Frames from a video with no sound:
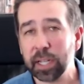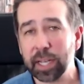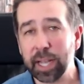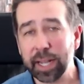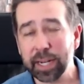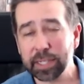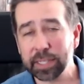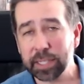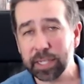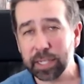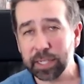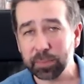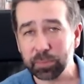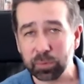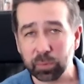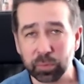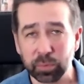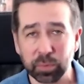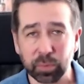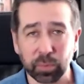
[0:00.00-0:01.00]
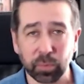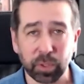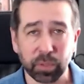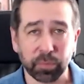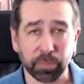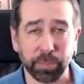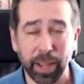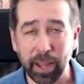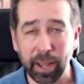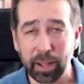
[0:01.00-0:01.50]
a lot of times
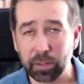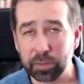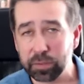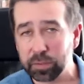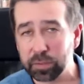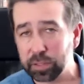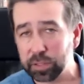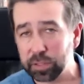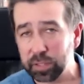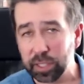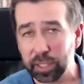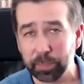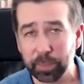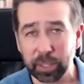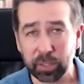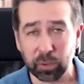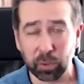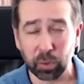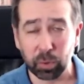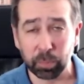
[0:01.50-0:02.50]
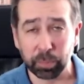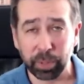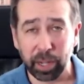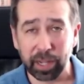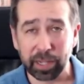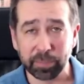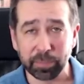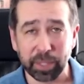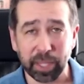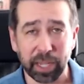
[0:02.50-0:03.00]
we've bounced, just think about your own
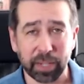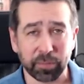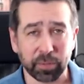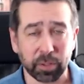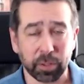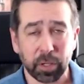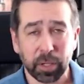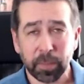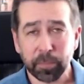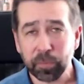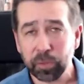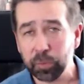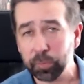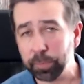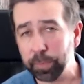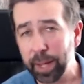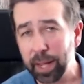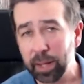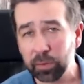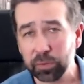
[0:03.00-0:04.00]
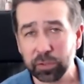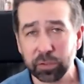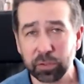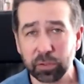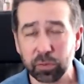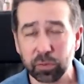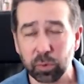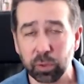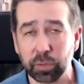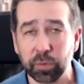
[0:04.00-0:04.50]
buying behavior, you've
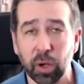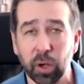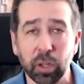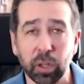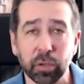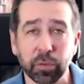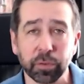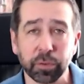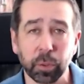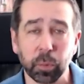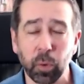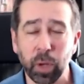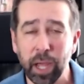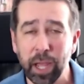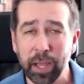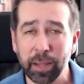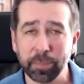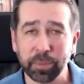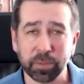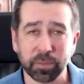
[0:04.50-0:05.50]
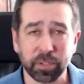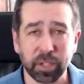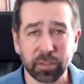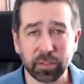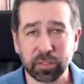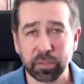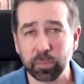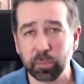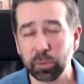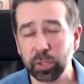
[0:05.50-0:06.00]
bounced sort of all over the web, you've done
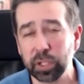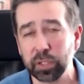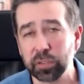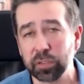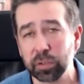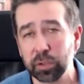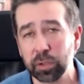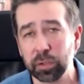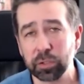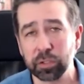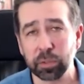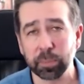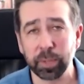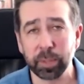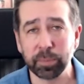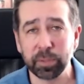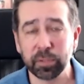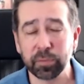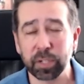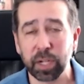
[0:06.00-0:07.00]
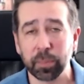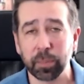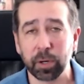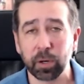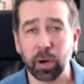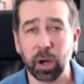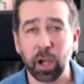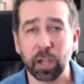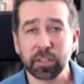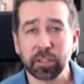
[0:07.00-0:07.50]
some research, or maybe you've come
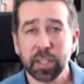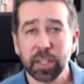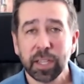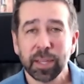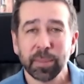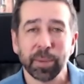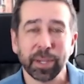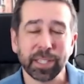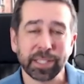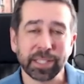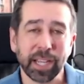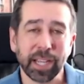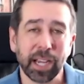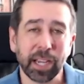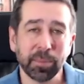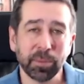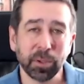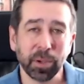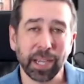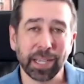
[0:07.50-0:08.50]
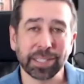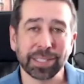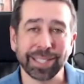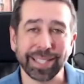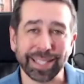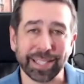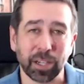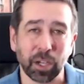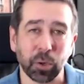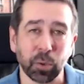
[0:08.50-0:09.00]
across, by the time you
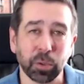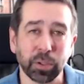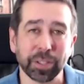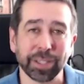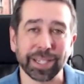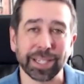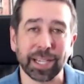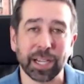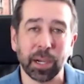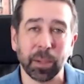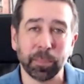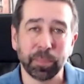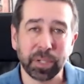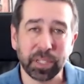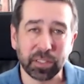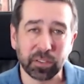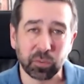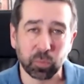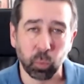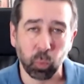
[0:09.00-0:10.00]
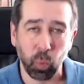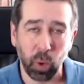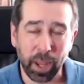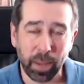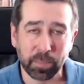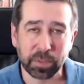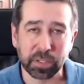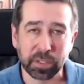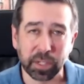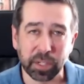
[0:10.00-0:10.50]
actually go to the company's
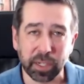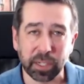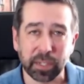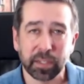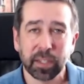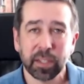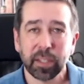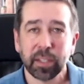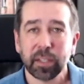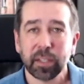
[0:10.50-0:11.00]
website,